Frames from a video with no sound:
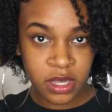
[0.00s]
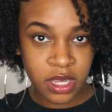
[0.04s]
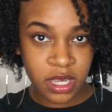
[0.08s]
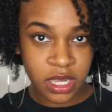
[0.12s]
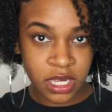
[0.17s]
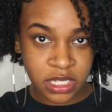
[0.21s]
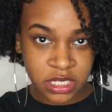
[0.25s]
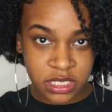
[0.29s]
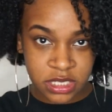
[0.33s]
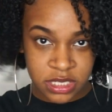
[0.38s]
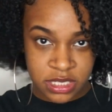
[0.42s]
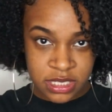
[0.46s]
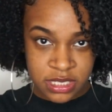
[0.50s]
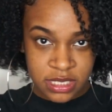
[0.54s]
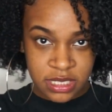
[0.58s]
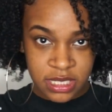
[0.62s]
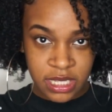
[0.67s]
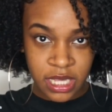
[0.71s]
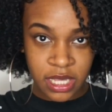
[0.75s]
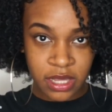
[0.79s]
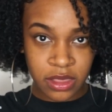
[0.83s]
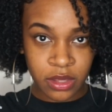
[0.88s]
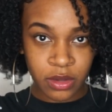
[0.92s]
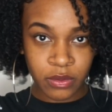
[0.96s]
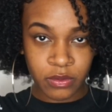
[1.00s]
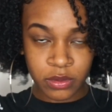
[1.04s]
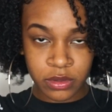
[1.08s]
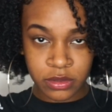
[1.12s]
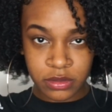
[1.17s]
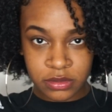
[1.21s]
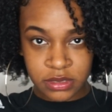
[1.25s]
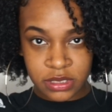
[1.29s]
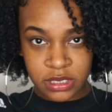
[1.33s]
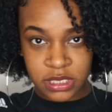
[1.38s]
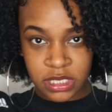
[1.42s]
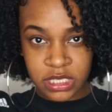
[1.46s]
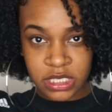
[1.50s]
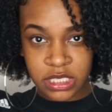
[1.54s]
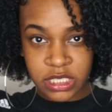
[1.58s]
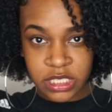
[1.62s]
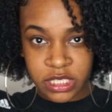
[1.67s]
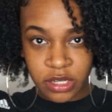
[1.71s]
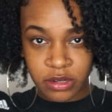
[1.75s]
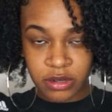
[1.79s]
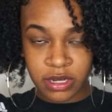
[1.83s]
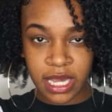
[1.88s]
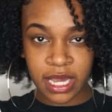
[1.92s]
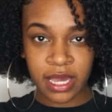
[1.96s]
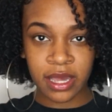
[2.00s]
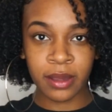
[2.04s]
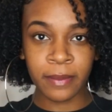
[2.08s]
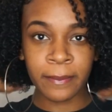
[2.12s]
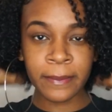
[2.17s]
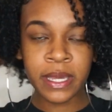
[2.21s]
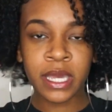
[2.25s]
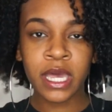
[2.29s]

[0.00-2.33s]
It's just in the roots, they're still damp.